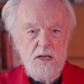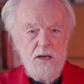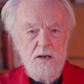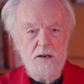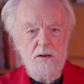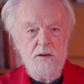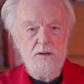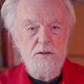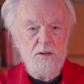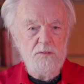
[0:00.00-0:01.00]

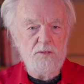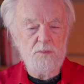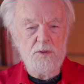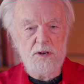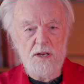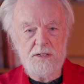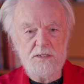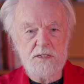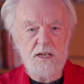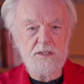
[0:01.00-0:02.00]
from the United
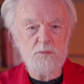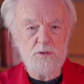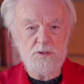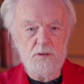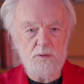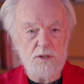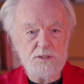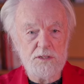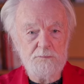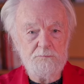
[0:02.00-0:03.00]
States, Woodrow
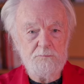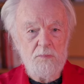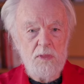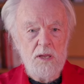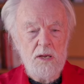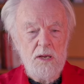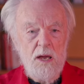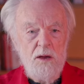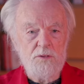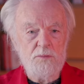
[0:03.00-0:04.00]
Wilson,
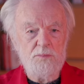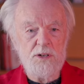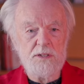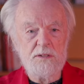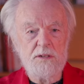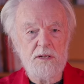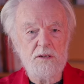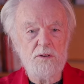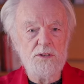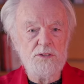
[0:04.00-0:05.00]
from Britain,
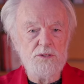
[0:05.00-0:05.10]
Lloyd